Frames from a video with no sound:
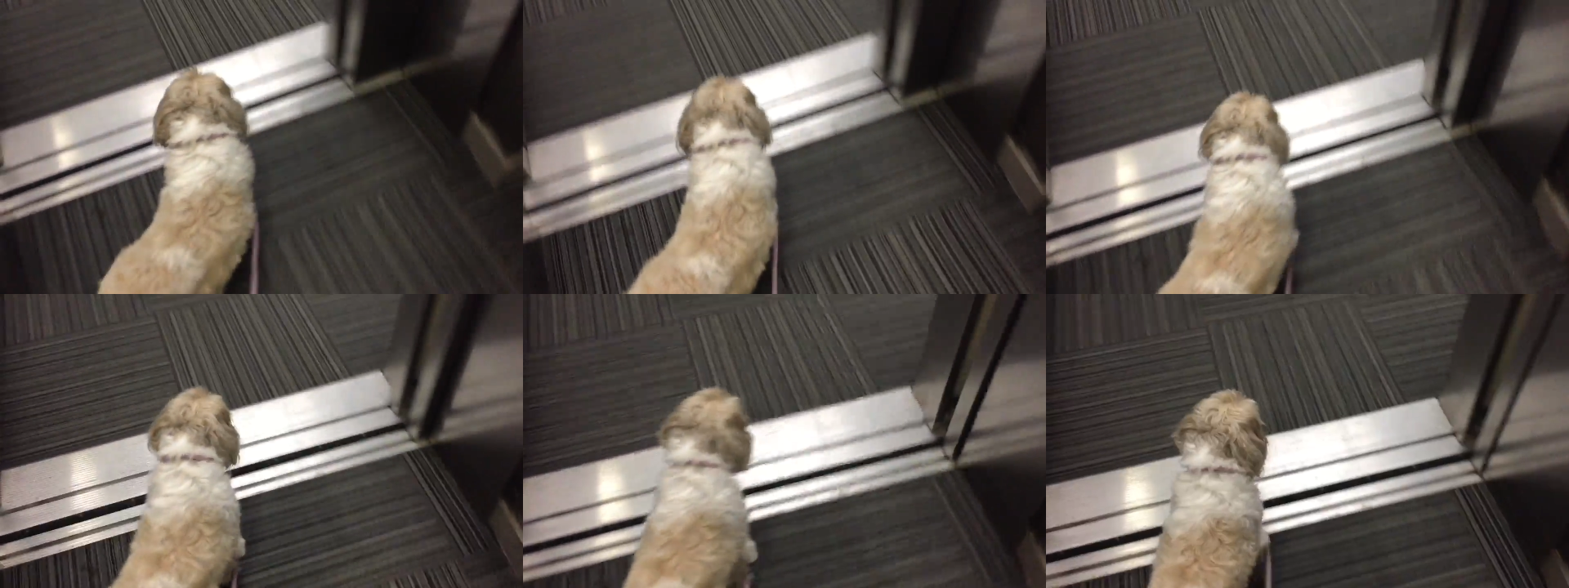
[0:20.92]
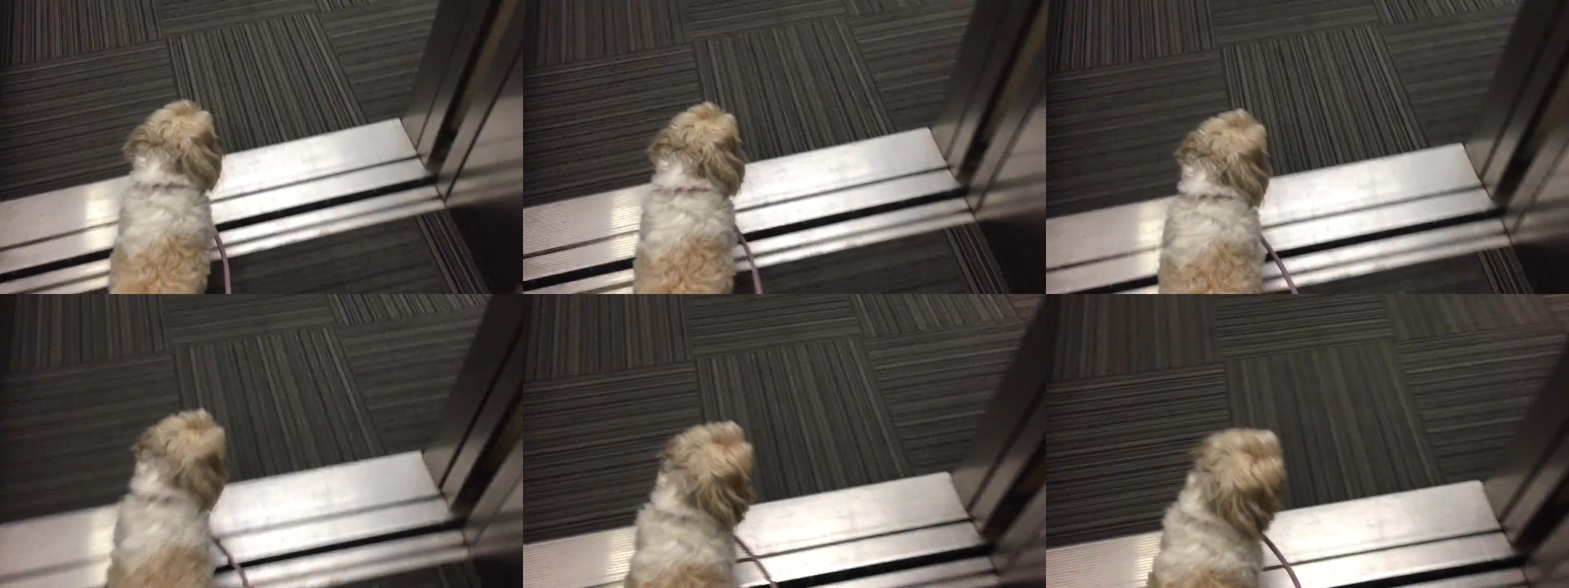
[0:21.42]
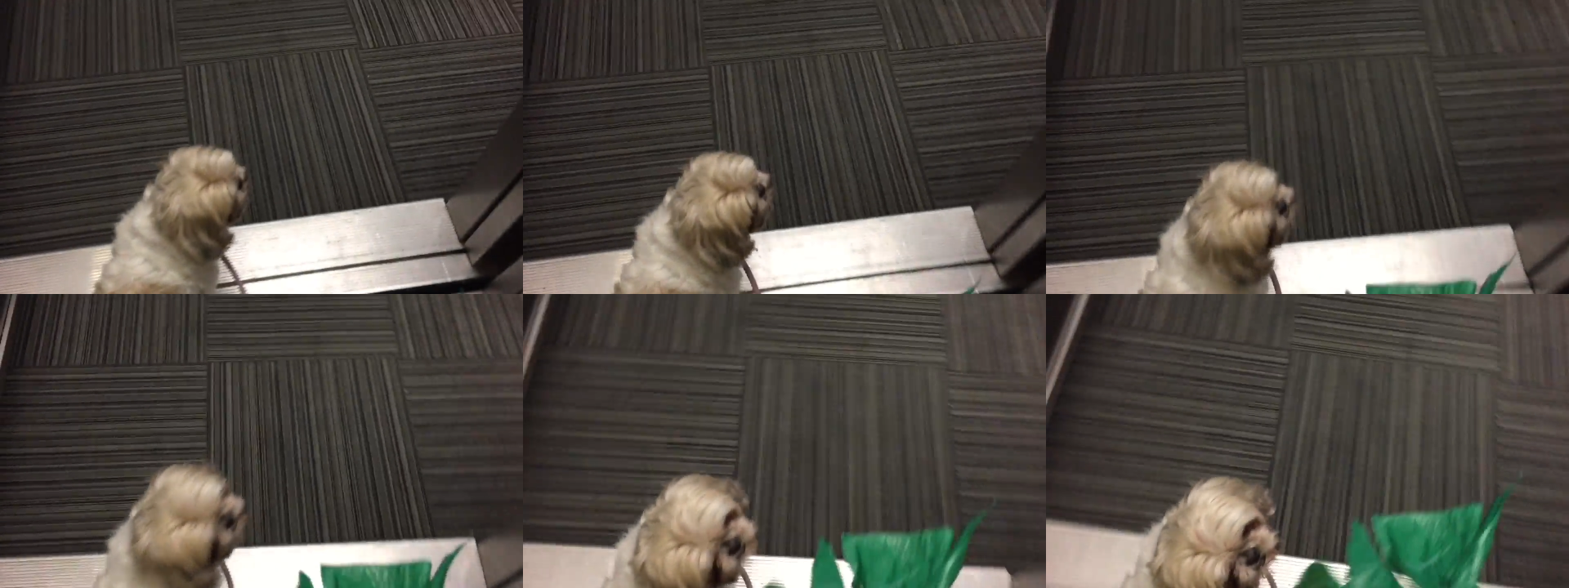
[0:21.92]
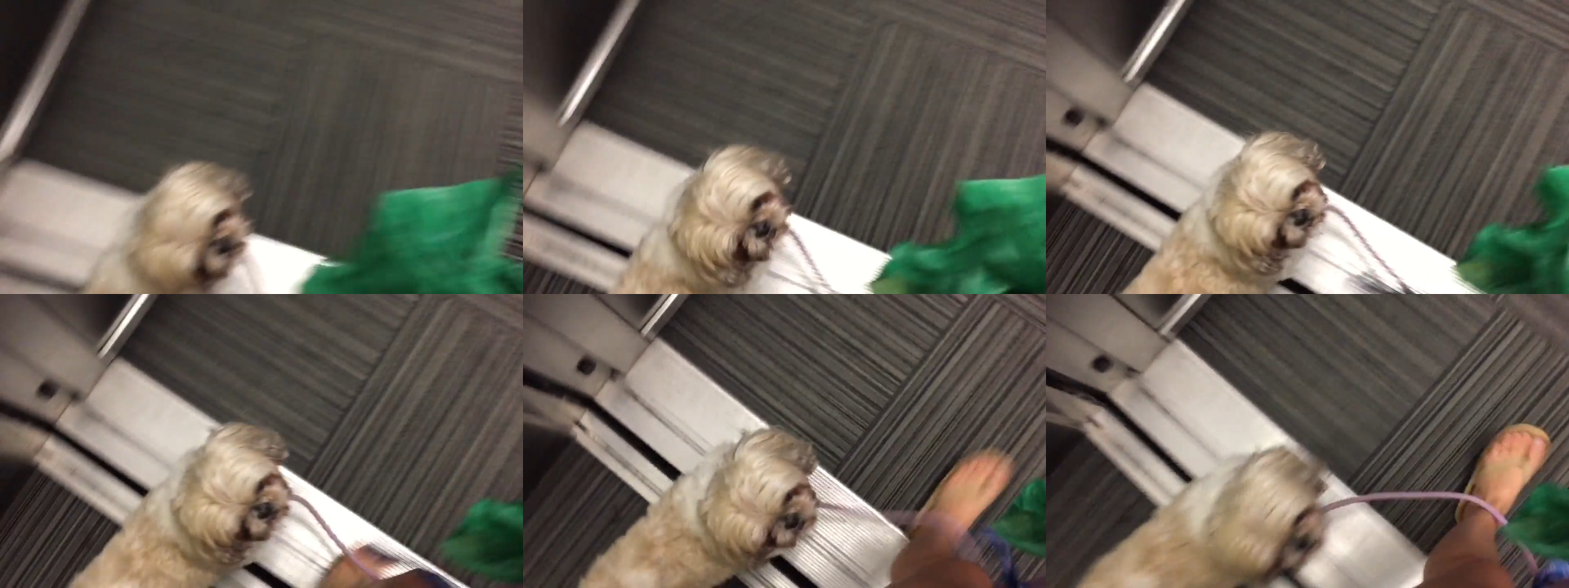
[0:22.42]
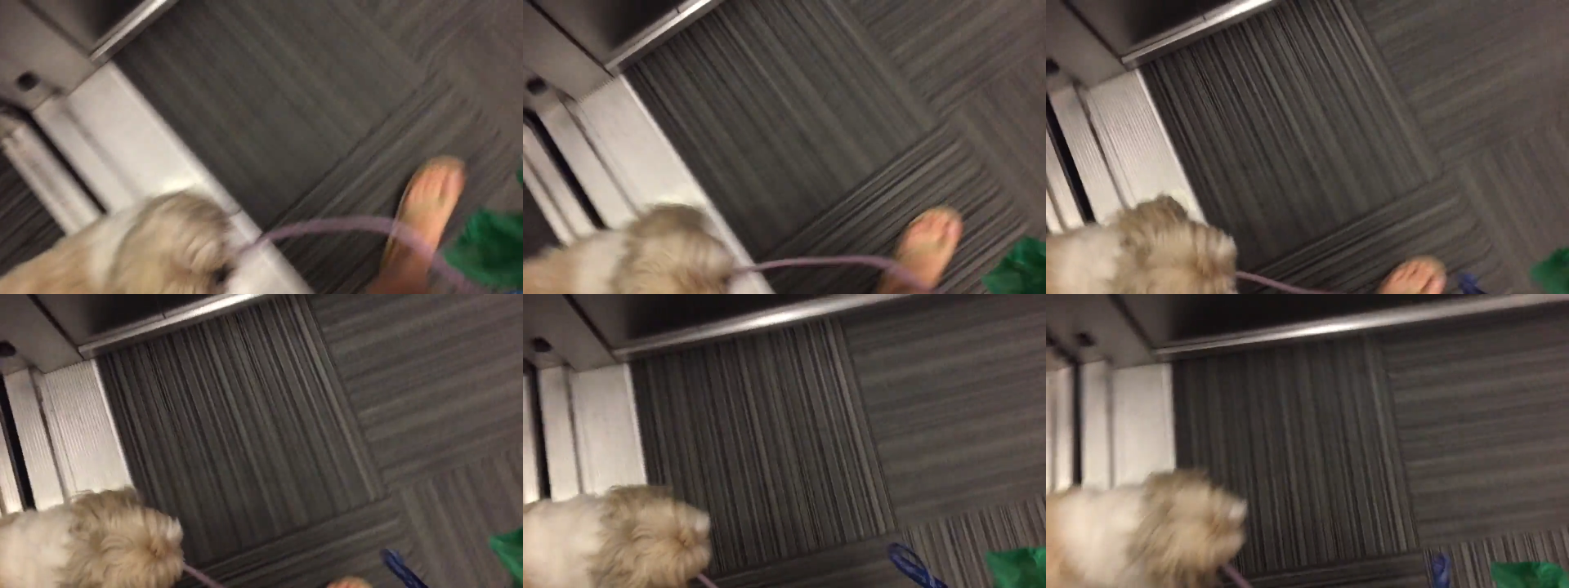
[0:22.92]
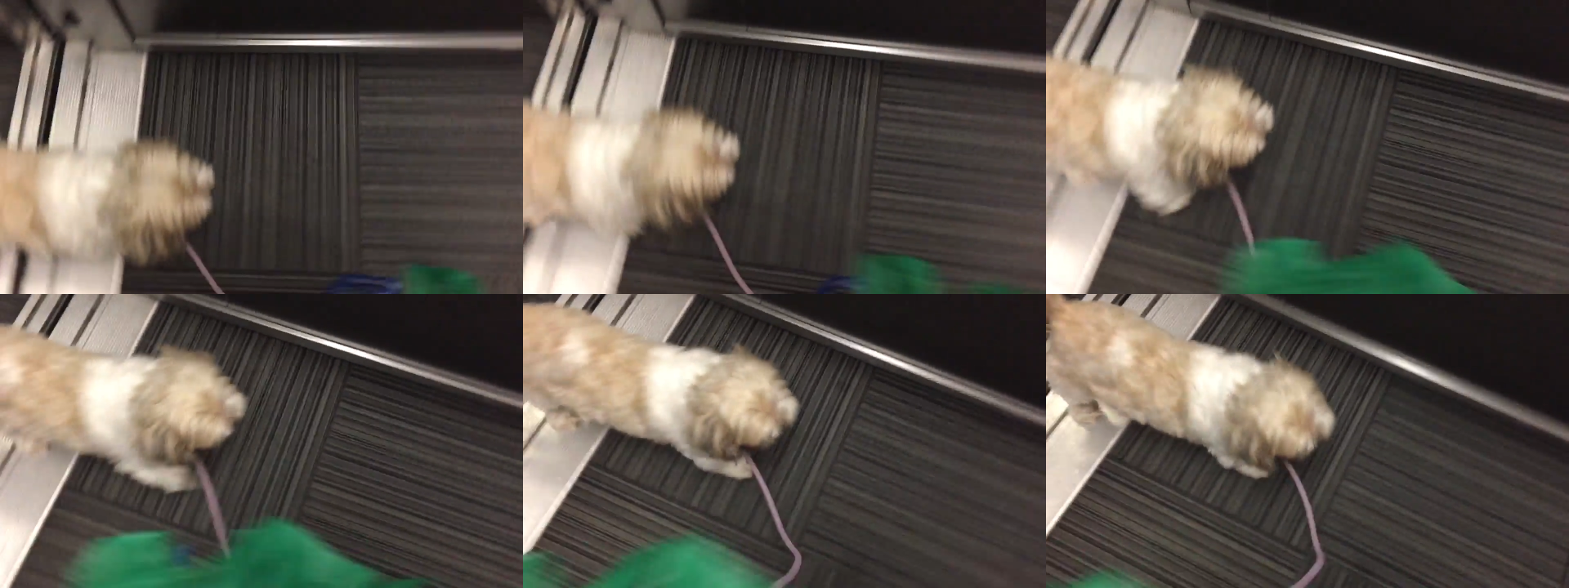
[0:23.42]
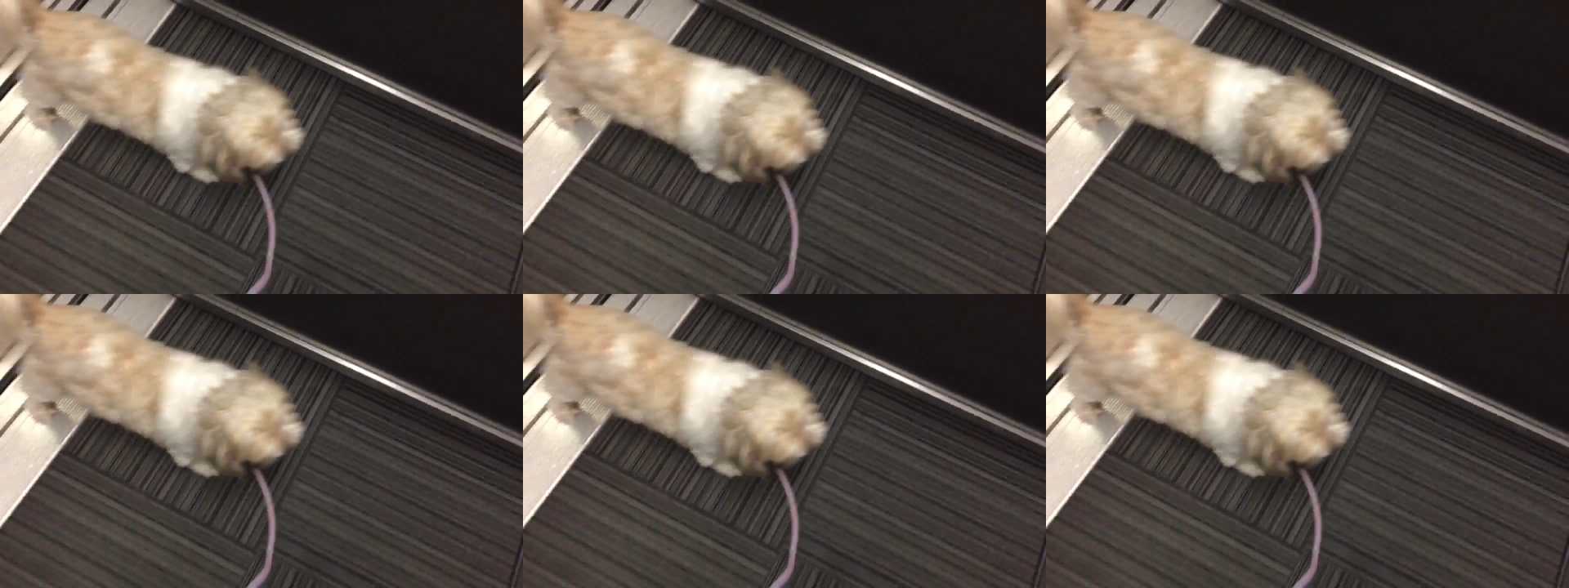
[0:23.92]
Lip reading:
Nobody's mouth can be seen.